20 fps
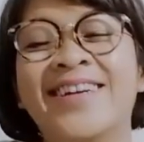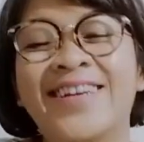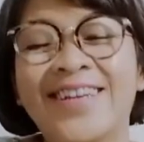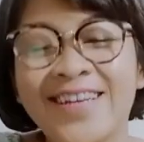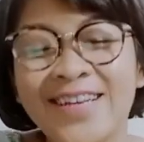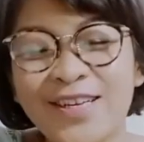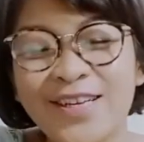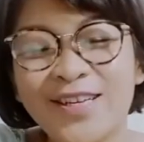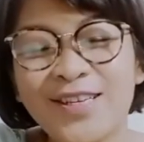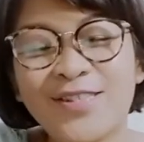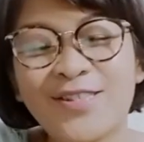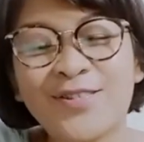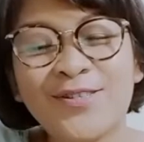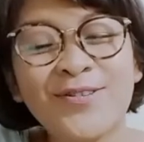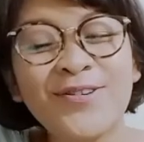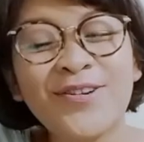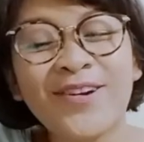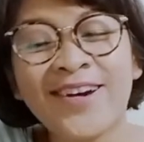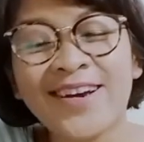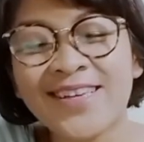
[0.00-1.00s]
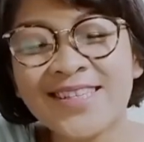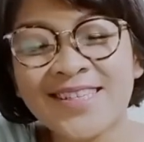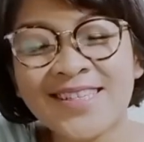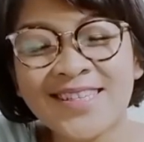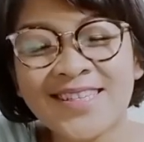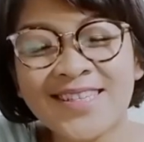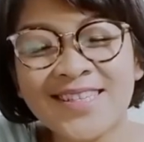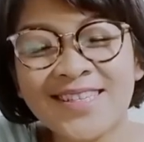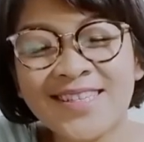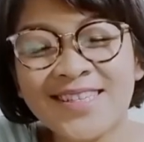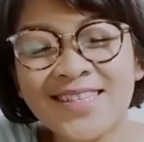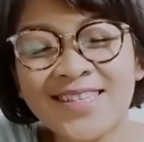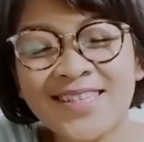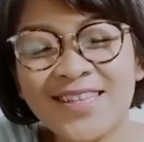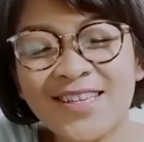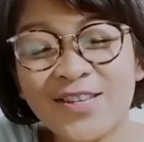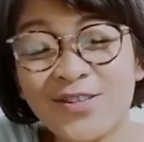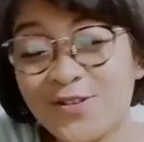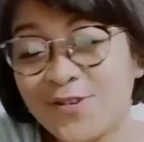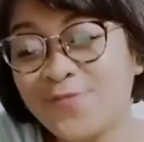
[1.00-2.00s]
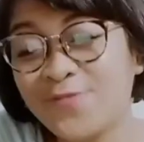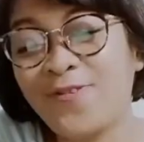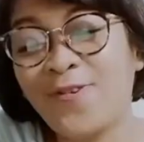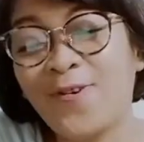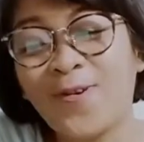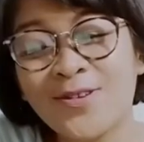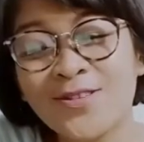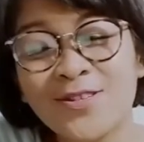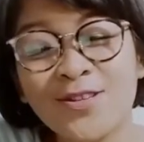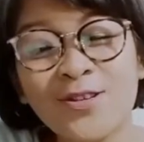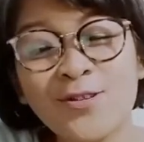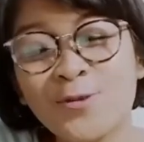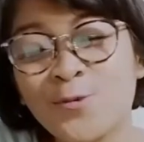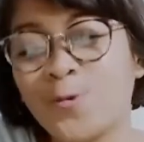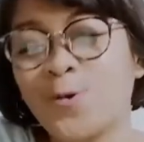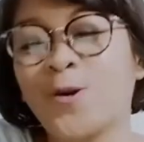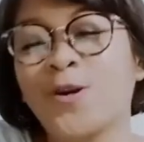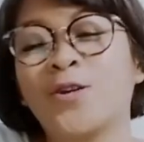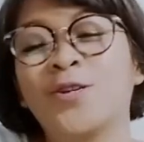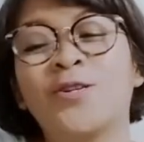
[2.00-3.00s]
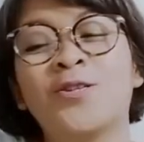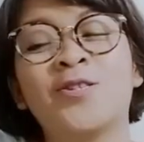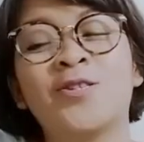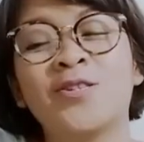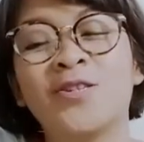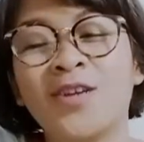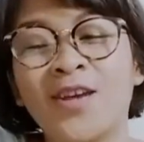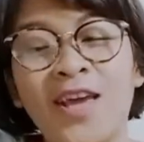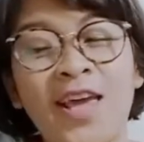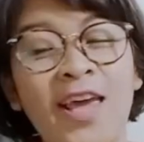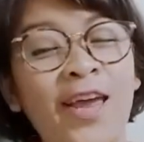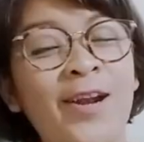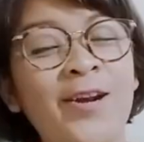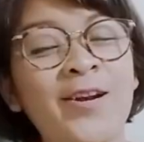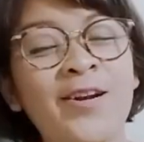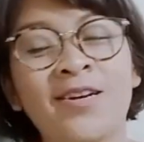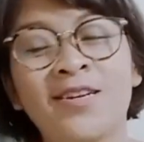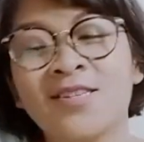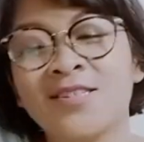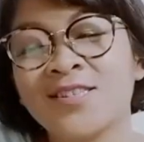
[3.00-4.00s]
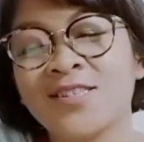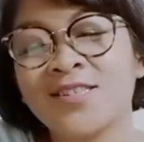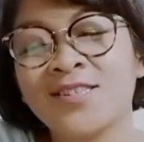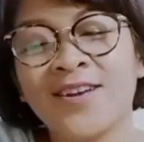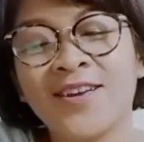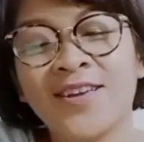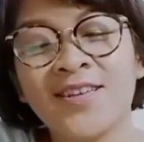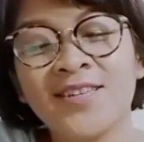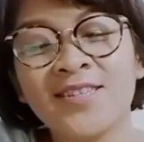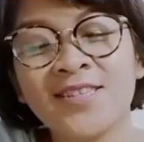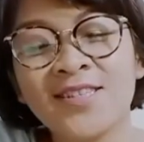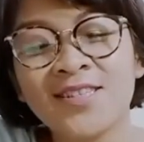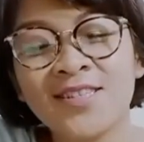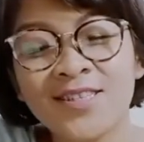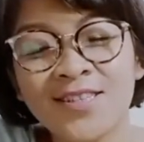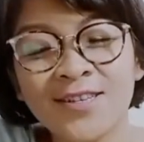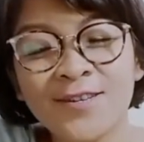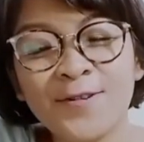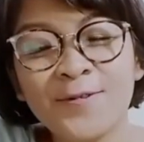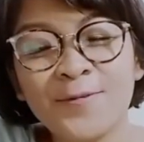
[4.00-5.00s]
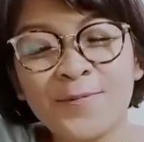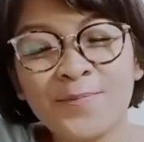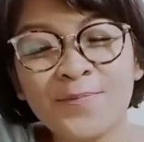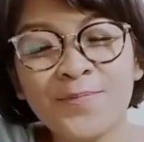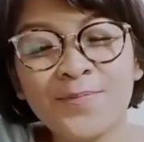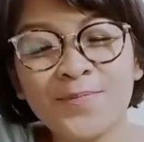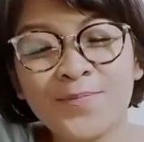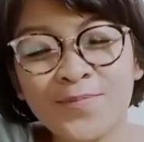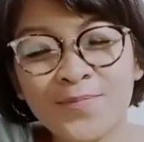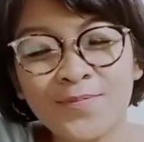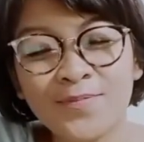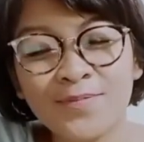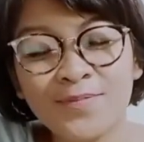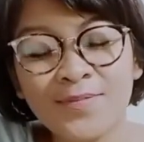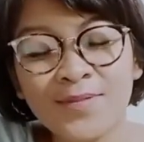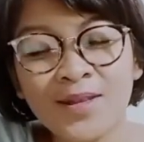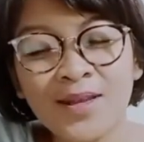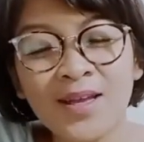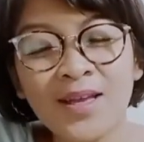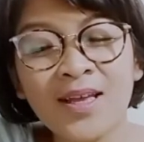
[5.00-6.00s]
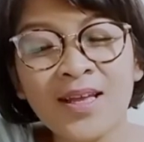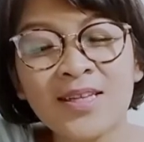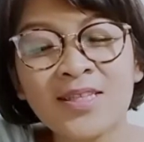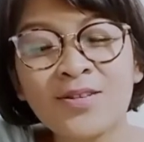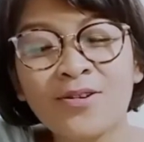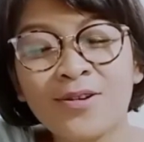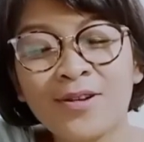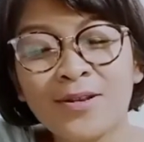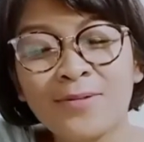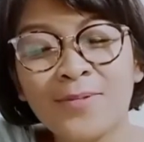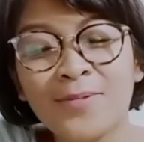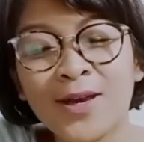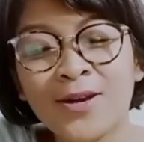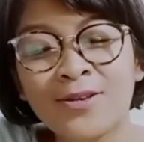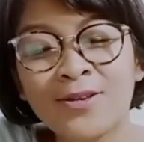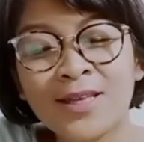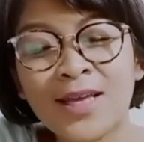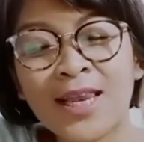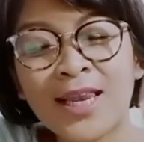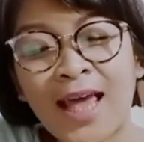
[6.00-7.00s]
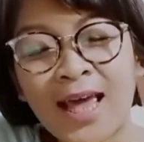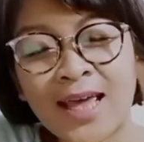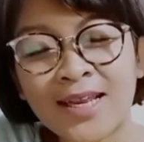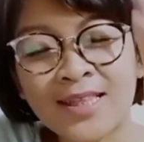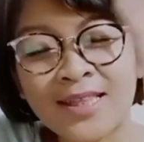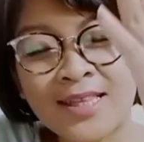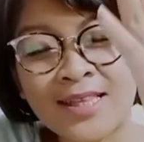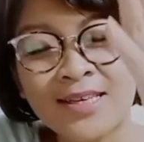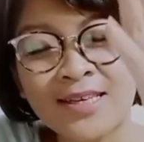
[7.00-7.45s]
It's you guys. It's you folks. Swords. Air signs. It's all about clarity.